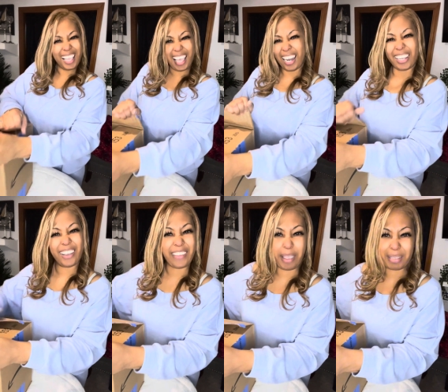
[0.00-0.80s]
I
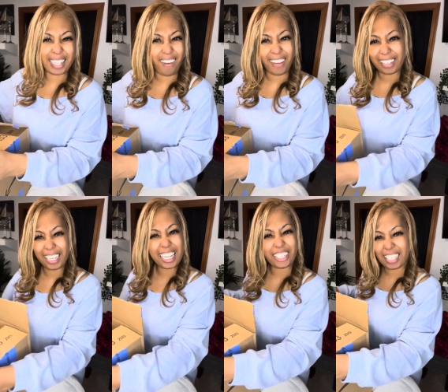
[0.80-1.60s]
love Amazon.
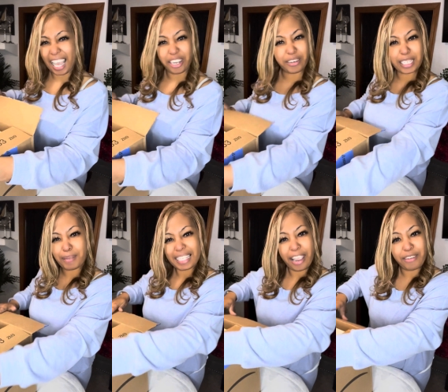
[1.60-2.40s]
It's just like
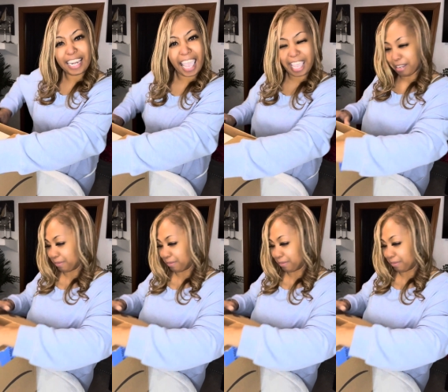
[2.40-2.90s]
Christmas every day.